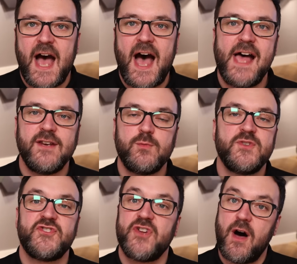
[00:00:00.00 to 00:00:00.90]
and
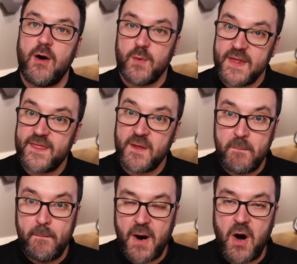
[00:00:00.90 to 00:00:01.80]
we'll start with the
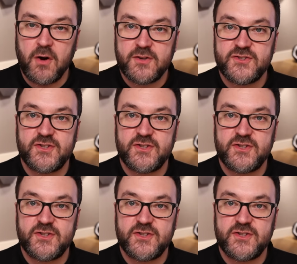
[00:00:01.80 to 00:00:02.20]
box.